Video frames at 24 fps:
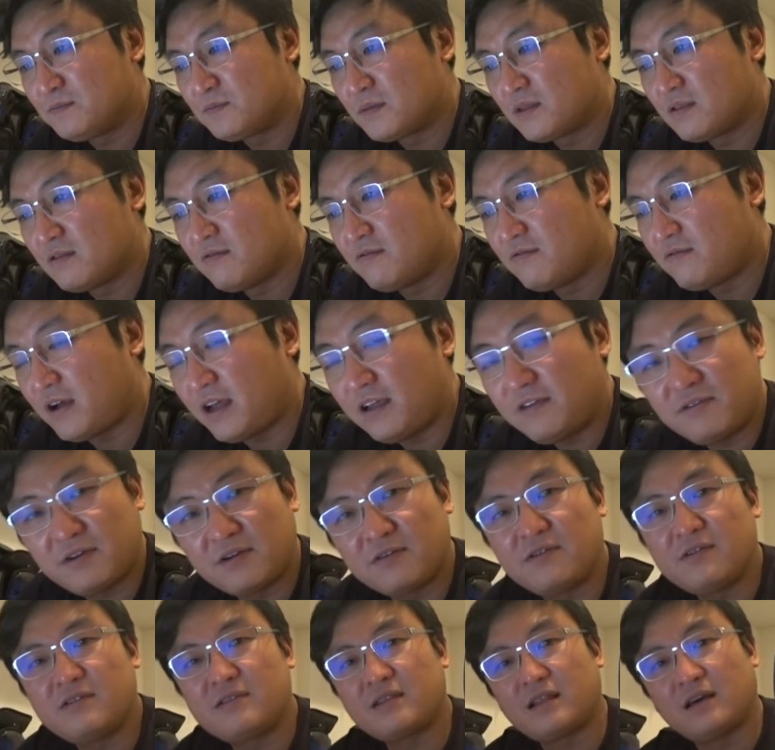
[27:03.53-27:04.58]

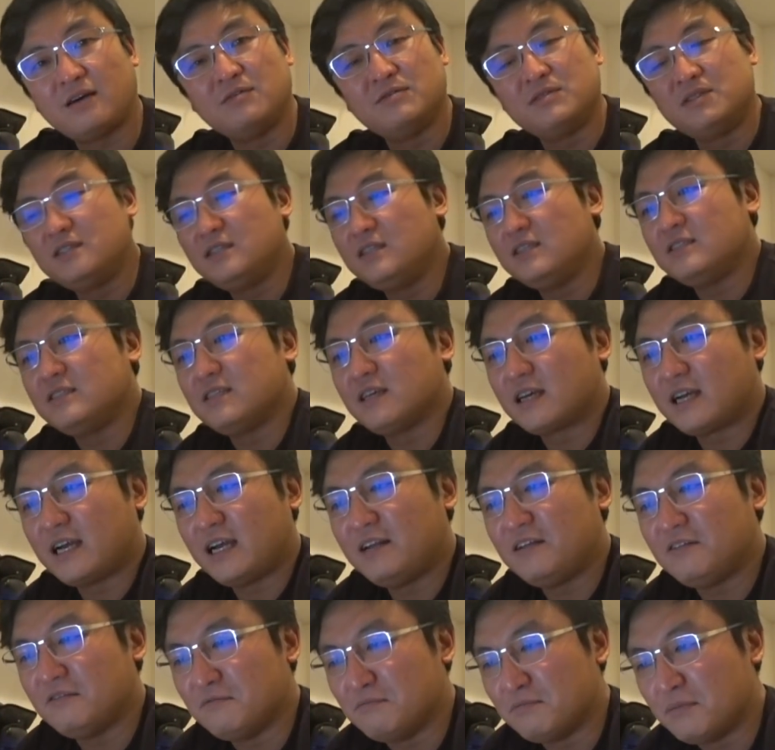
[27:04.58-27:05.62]
500,000 is the kind
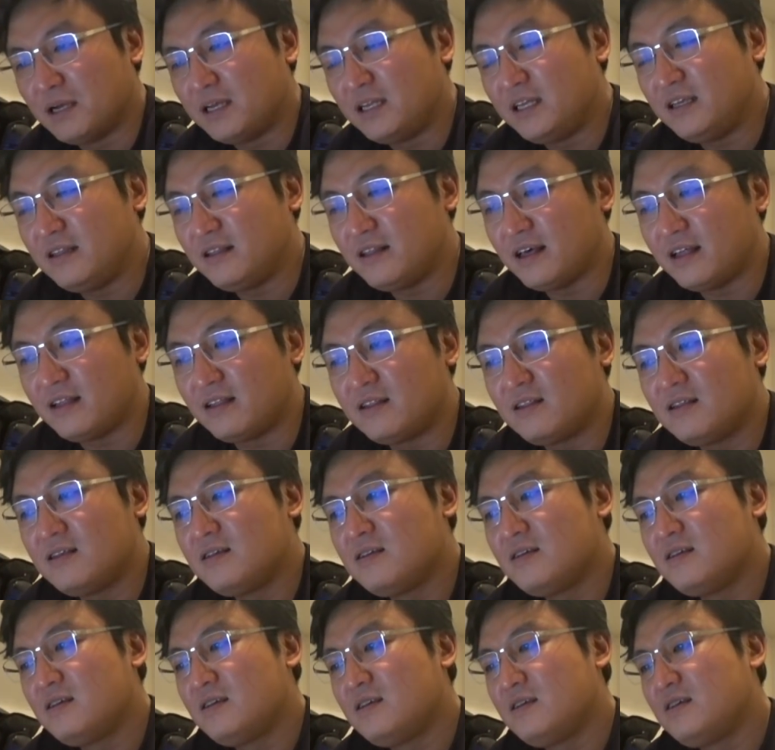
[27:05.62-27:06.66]
of money that
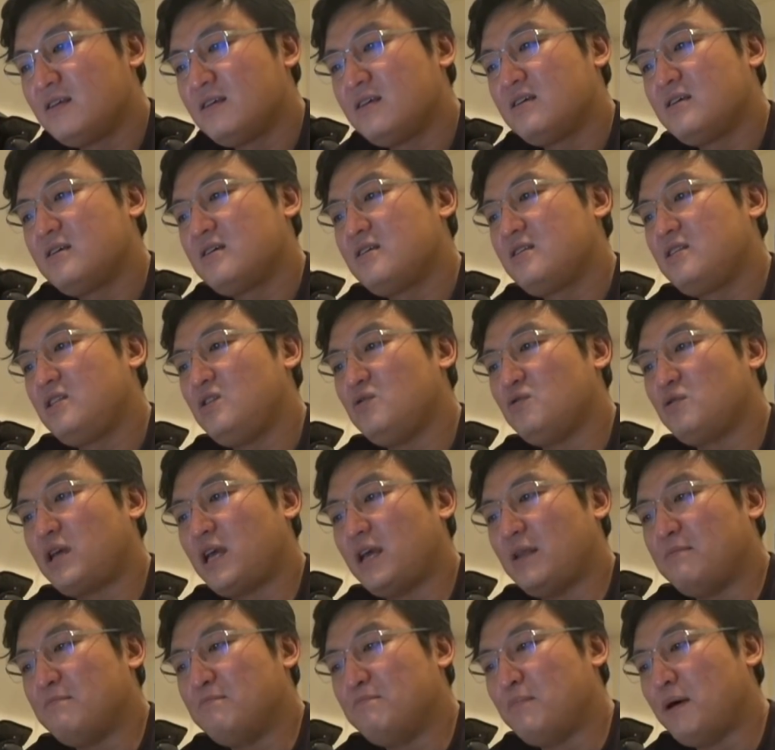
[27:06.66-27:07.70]
you
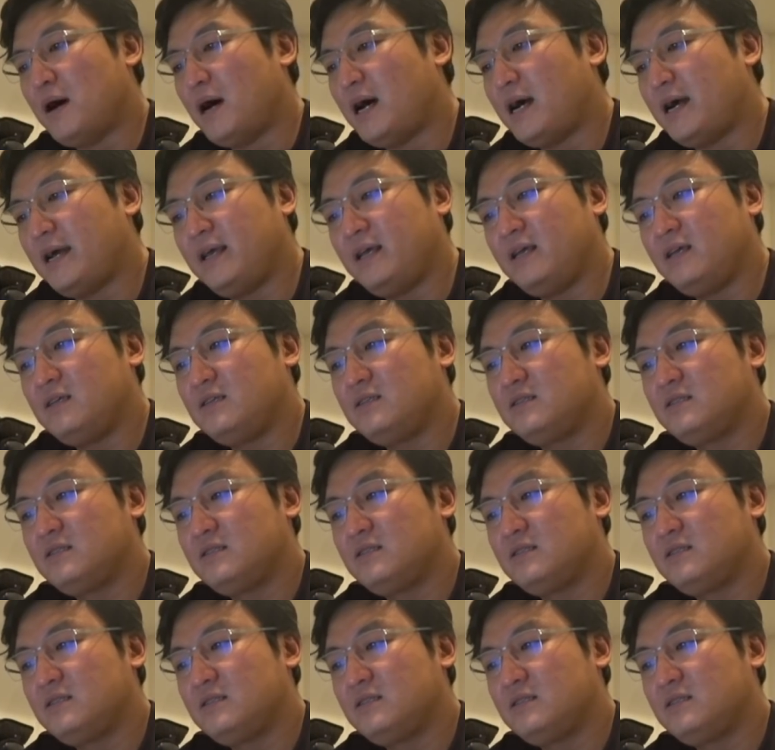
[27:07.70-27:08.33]
can buy